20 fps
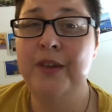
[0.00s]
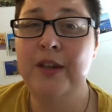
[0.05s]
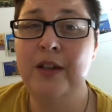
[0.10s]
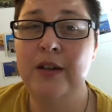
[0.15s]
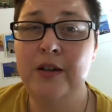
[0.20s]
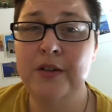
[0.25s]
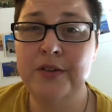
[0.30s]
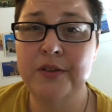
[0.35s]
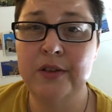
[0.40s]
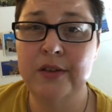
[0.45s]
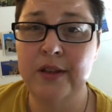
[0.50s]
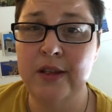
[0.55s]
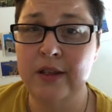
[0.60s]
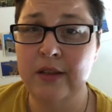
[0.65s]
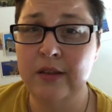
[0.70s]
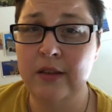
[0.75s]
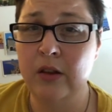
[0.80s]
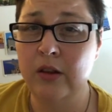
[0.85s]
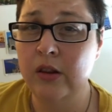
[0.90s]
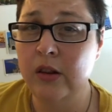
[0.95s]
Here's the
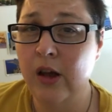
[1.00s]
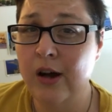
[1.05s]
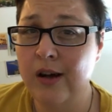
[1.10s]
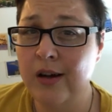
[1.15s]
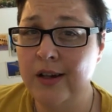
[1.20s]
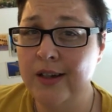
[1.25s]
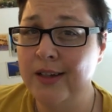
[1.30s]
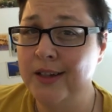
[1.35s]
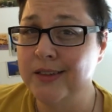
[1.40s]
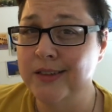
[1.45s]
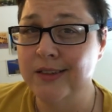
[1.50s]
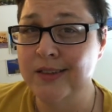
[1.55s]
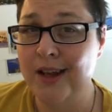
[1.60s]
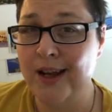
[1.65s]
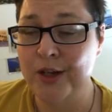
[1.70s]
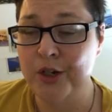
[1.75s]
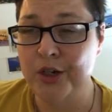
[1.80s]
thing, the law has not